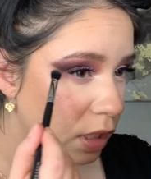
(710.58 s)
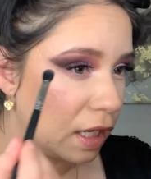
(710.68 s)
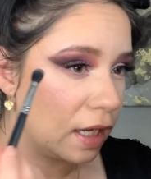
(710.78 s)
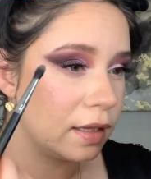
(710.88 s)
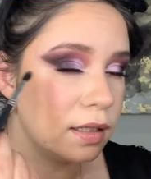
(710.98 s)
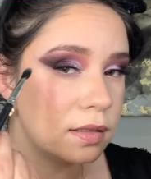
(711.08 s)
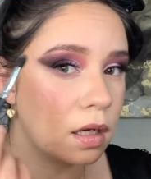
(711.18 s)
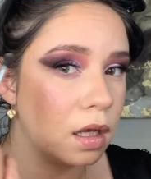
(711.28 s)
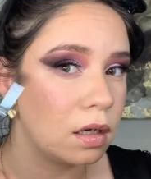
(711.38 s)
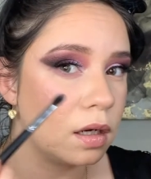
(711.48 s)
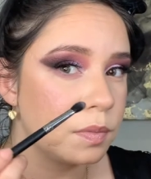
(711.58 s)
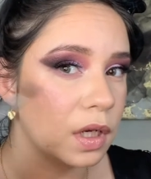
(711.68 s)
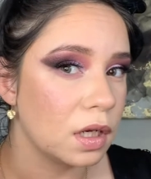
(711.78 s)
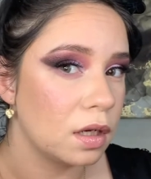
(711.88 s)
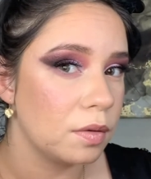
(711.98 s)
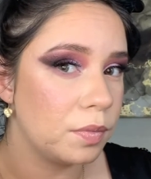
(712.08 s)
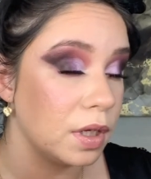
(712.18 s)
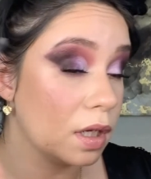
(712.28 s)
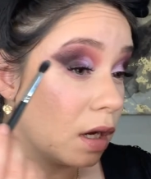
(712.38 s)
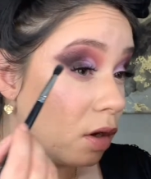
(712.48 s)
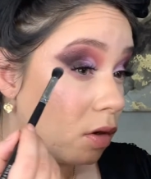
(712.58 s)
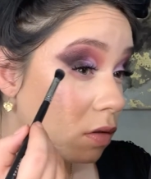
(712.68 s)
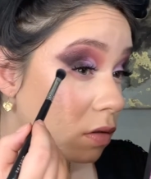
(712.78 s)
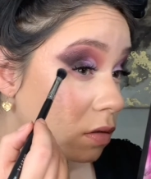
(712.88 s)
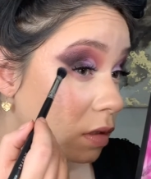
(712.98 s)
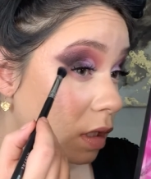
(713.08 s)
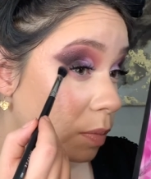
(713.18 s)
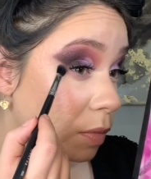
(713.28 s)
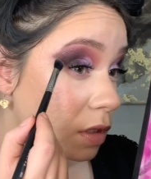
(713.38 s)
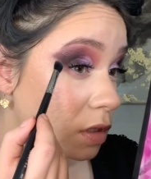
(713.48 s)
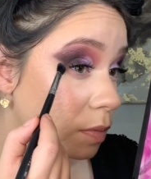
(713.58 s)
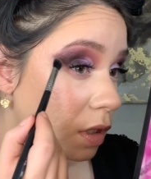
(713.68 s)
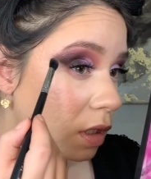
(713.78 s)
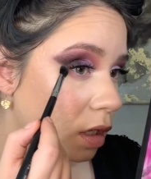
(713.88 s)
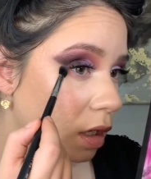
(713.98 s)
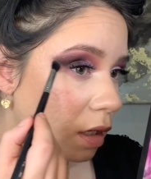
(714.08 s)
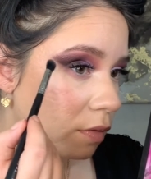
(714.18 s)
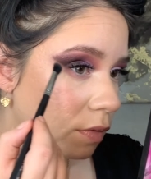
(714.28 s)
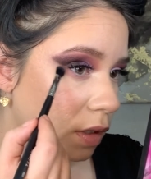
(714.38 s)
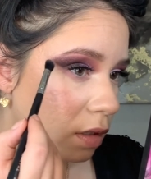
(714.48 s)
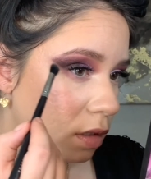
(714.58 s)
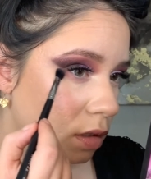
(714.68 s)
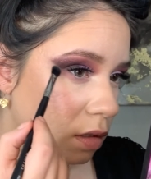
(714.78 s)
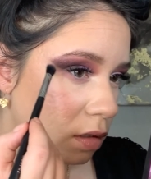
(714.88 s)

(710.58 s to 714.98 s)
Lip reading: And this color I'm not going to bring out that much. I'm going to cut it right there.